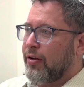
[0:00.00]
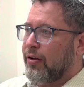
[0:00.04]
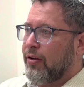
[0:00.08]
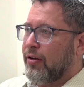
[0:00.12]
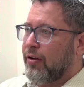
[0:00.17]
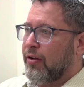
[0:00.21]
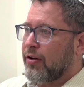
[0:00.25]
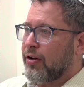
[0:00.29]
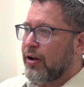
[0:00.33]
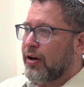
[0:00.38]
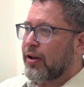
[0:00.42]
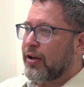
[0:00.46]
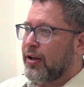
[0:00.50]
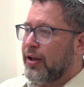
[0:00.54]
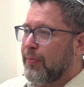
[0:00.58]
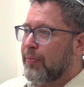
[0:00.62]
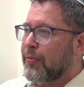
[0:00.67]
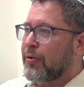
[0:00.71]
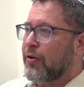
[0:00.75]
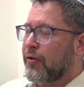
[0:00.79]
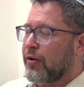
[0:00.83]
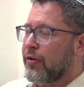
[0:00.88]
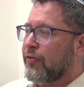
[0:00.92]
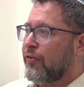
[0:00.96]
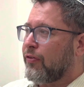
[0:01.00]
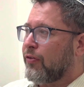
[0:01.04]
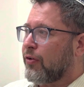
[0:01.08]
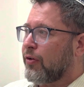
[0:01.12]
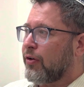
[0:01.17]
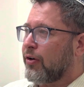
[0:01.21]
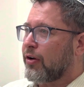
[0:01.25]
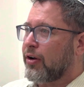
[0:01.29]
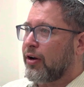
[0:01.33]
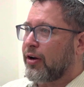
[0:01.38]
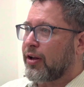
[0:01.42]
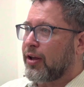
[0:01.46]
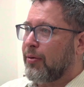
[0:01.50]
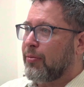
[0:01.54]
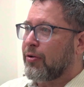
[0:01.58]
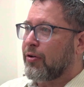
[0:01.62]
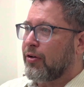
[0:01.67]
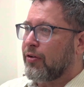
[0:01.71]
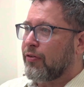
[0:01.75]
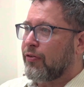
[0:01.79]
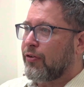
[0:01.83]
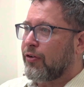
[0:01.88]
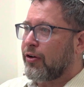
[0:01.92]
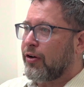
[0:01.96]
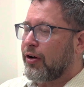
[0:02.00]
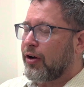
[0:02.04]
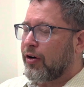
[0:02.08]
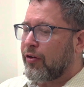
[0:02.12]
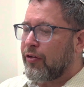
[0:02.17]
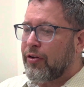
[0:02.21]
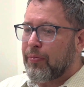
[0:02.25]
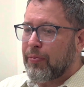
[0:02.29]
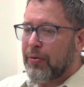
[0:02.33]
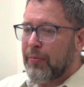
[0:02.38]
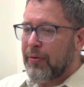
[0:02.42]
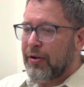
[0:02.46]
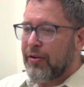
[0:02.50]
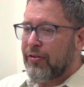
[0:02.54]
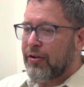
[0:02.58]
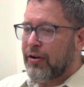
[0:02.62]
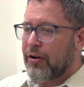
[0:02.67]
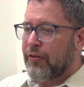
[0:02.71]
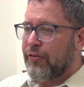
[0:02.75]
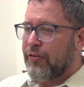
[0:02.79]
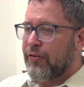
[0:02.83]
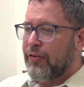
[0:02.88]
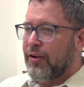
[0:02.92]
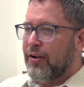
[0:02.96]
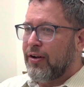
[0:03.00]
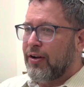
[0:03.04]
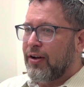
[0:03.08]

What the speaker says: You got to keep going forward. And I always put myself,